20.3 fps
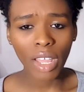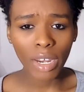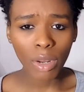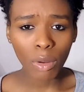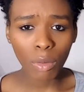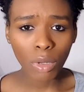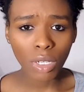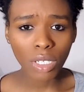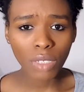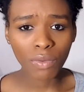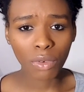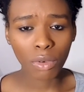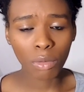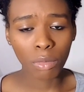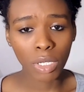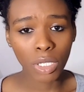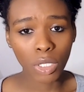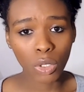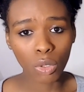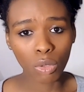And it was for
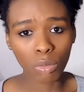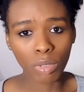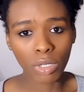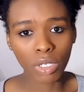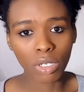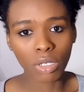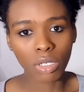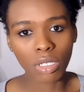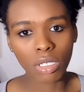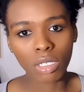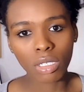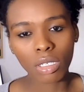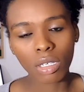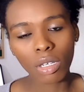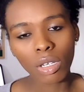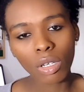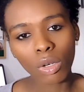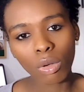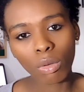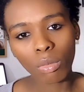me too, because,
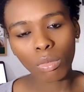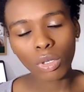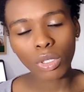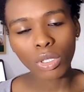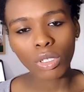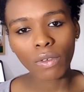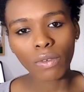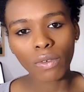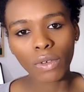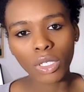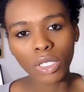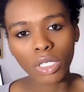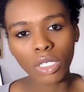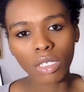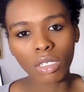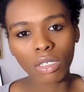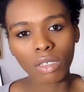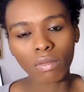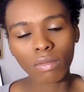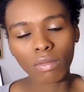most of
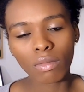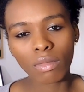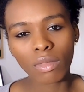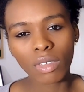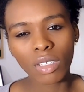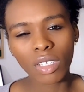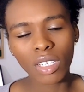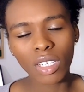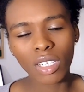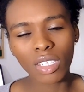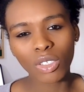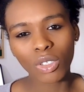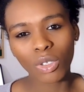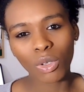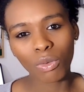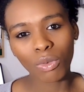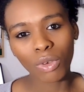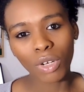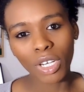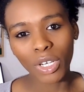us
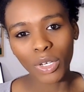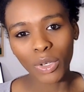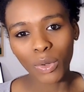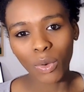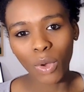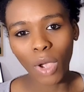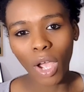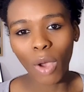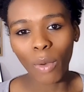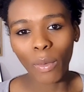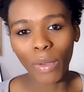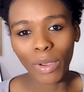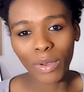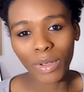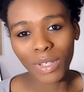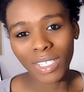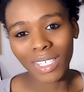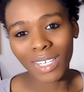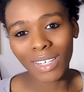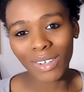don't really know how we're
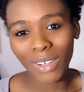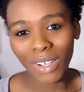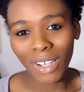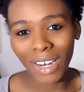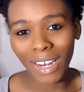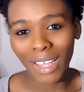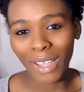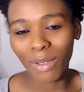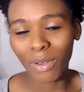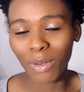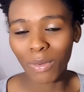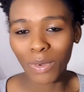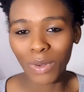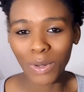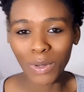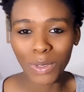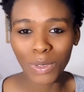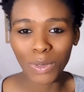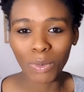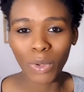going to look like when
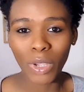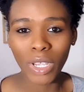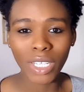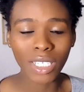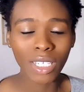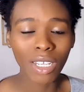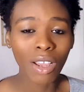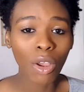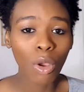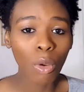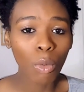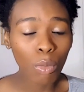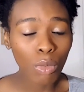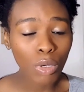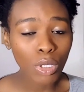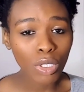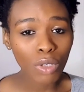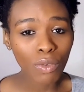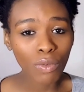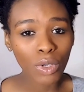we lose weight.
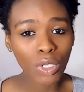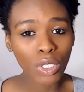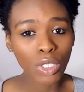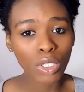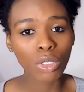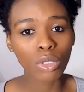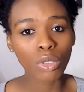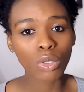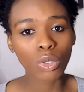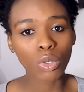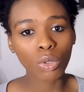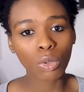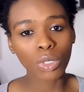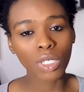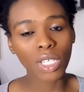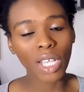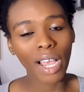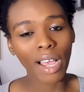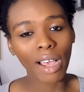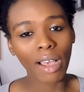Most of us
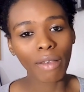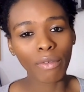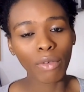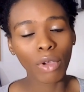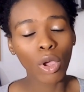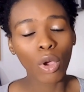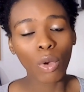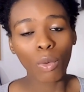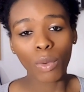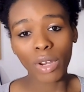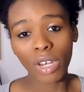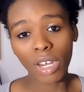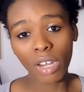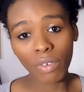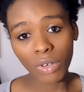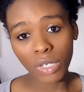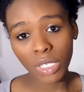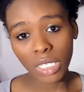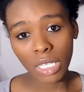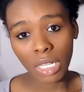we're
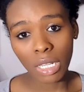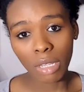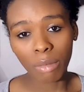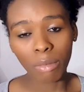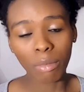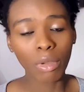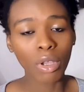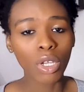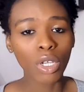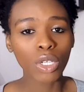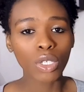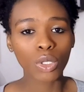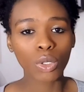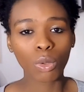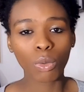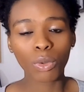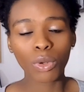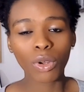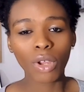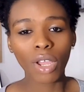never slim.
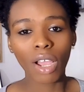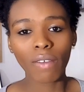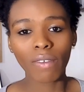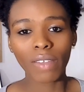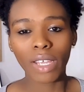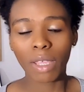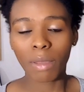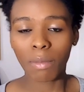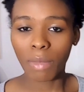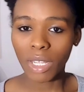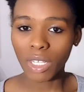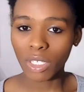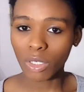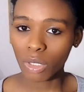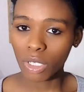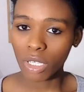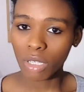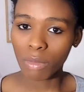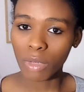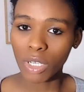So we don't have a
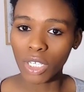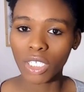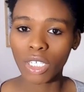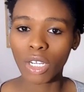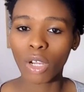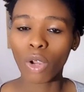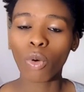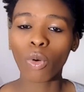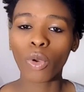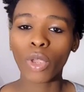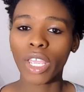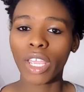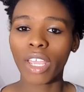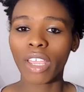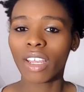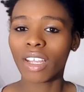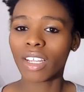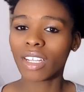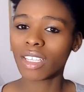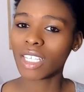mental image that,
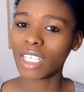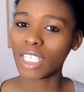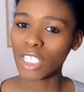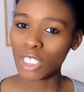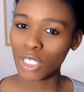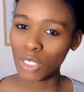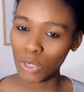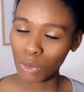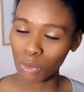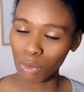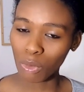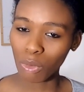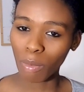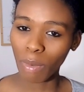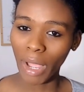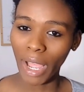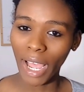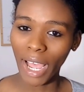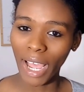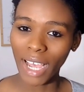okay, this too will
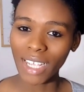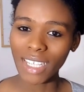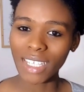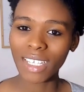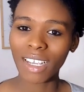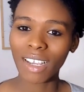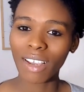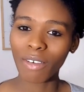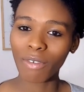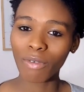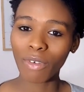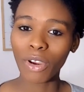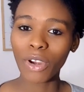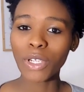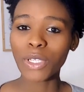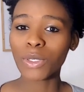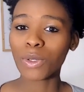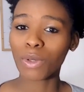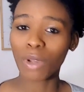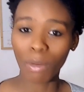pass.
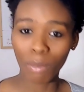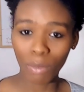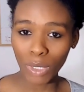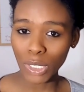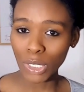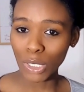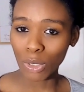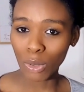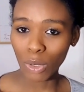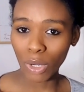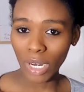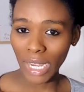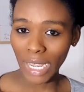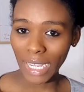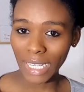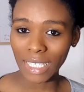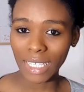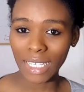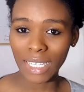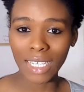Very soon I'm going to look
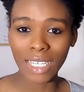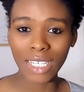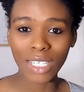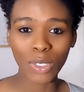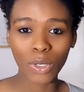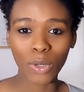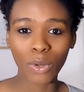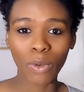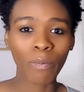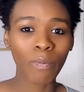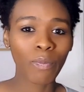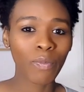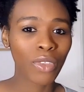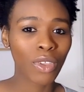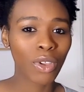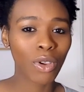like this. So